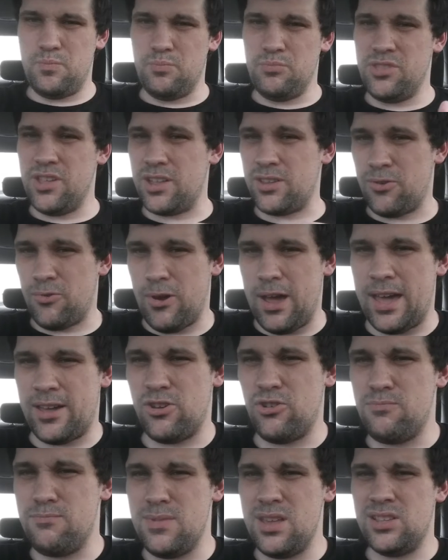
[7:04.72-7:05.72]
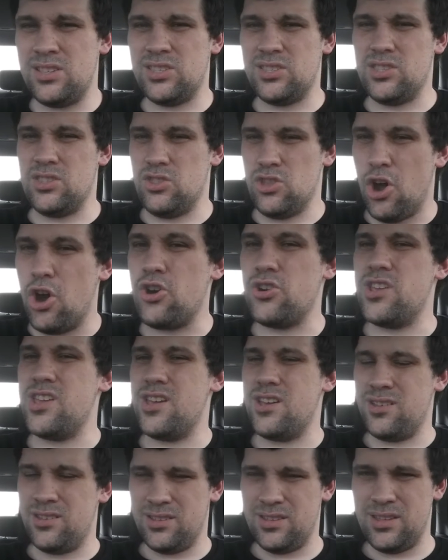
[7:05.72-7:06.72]
Nutcracker meets
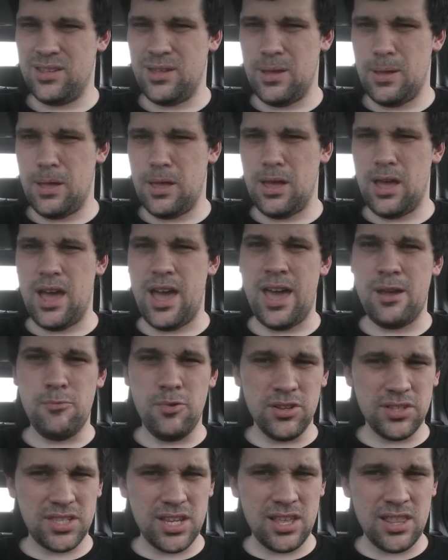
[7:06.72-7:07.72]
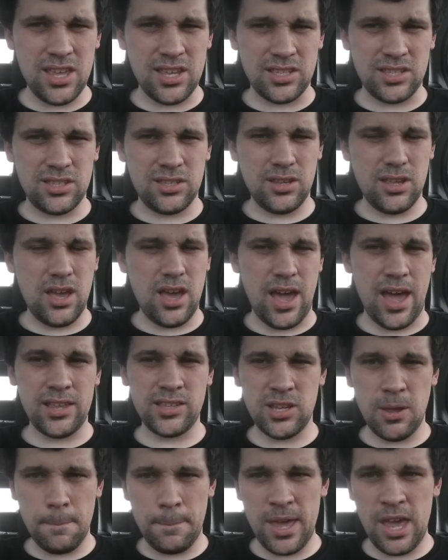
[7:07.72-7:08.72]
Narnia. I will say this.
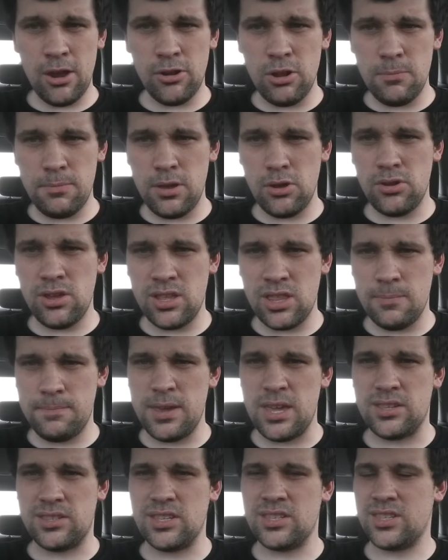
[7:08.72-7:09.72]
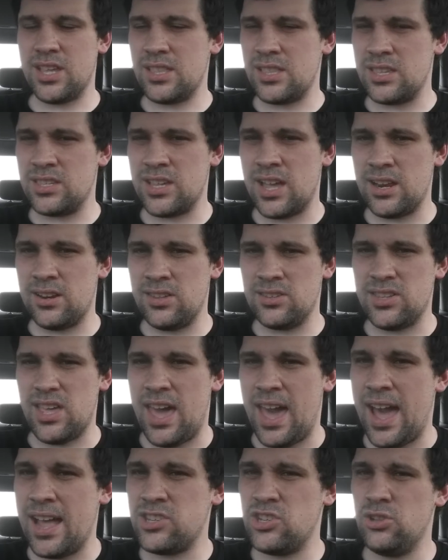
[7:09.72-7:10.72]
As compared to Beauty and the Beast, the set design of this
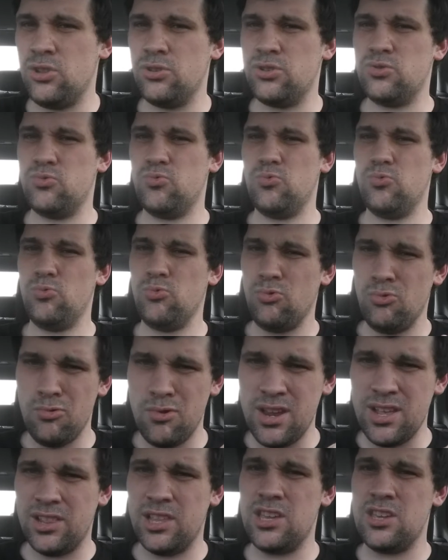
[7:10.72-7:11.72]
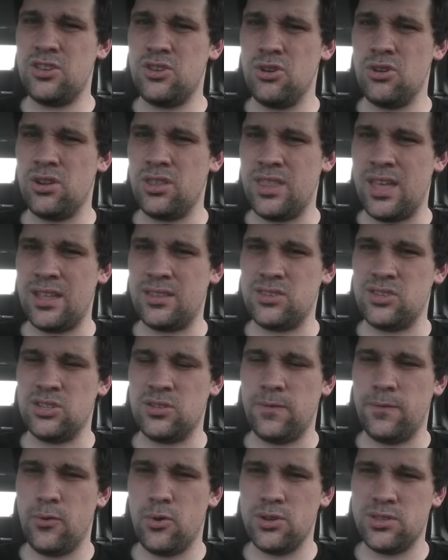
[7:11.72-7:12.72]
actually looks really good and not
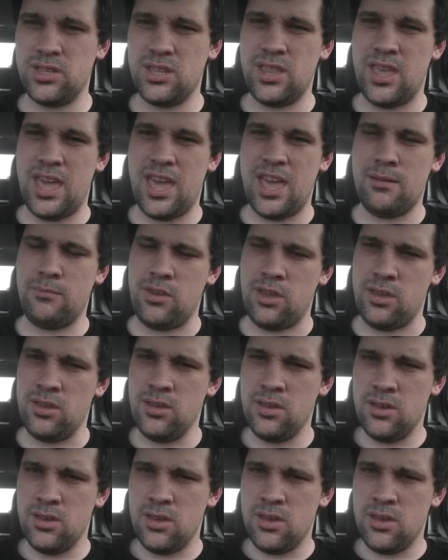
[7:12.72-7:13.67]
just forced and hammy.